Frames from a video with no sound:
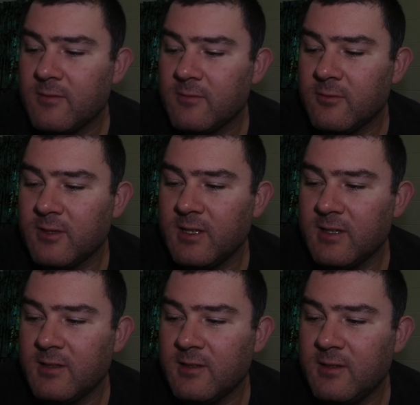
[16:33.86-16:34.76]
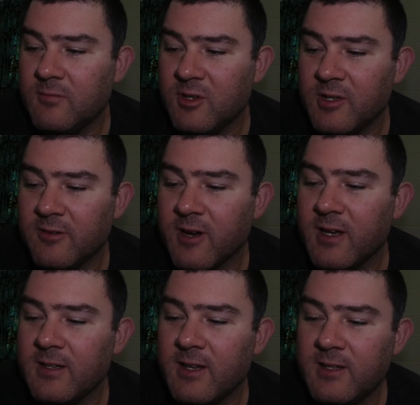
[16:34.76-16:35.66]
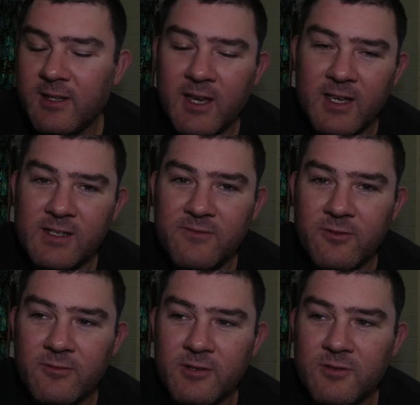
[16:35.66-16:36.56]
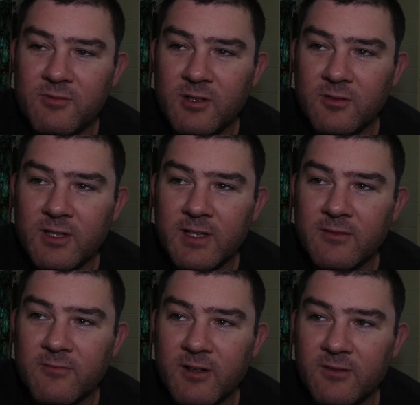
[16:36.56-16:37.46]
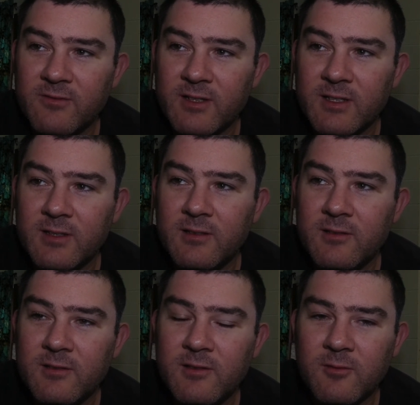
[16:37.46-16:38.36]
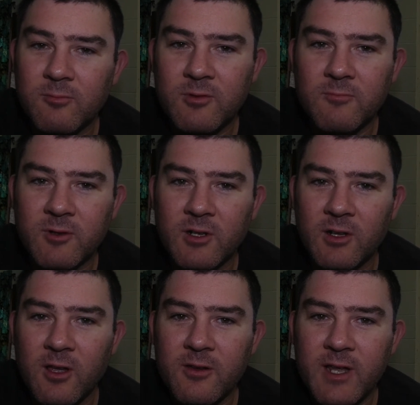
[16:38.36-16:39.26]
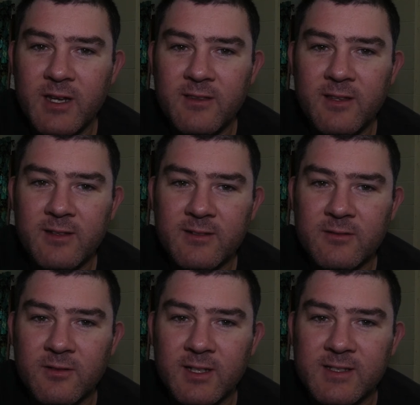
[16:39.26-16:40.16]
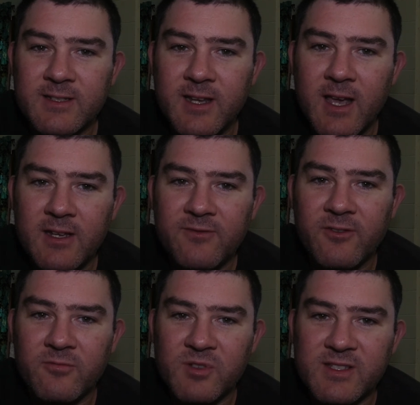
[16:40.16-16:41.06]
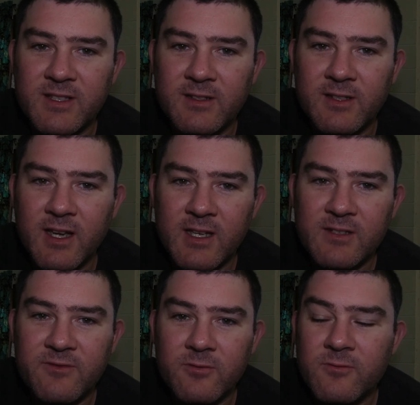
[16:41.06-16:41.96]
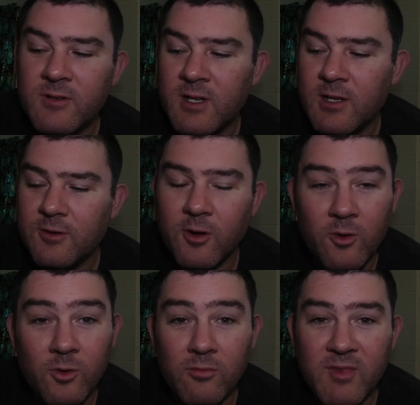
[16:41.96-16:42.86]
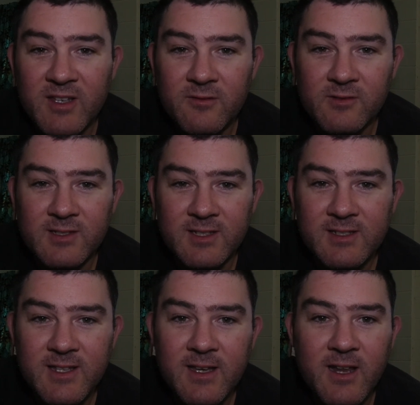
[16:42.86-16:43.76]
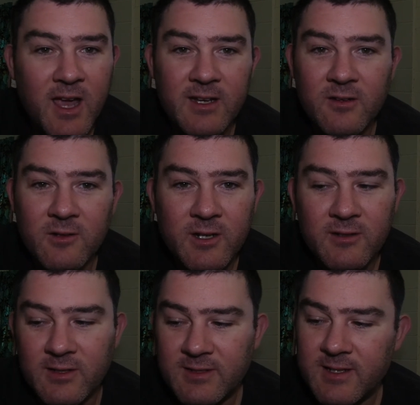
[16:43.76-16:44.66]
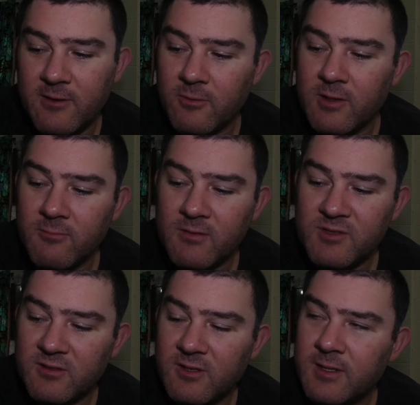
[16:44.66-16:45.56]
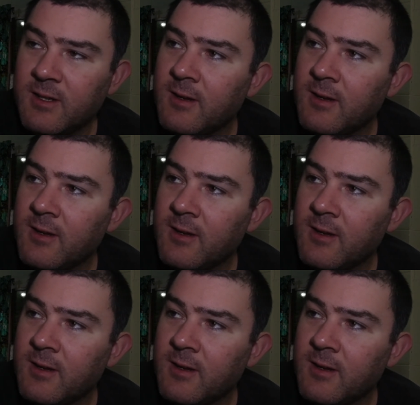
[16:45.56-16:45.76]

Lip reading: Looking at your burning rate and your case fill, you should be looking at roughly, you wouldn't want to load anything that's got less than 85% case fill. Not all manuals list that. ADI don't list that on their website.